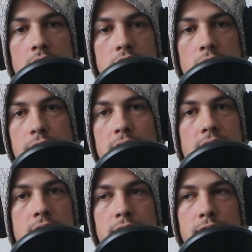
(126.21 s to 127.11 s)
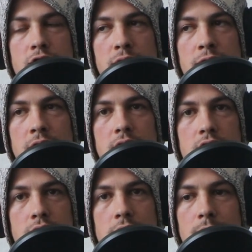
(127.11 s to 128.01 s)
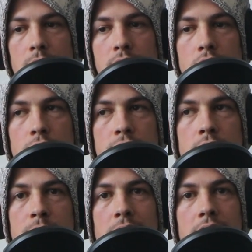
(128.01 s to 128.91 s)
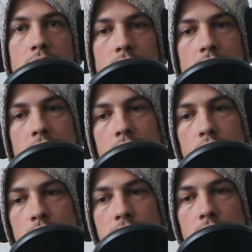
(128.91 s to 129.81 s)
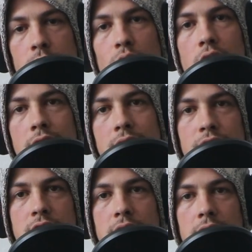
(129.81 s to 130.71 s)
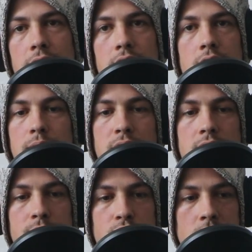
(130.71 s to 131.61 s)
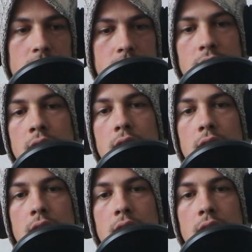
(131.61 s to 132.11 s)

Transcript: So find a different form of fitness, right? Maybe go for a bike ride, go for a walk every day, pick up running.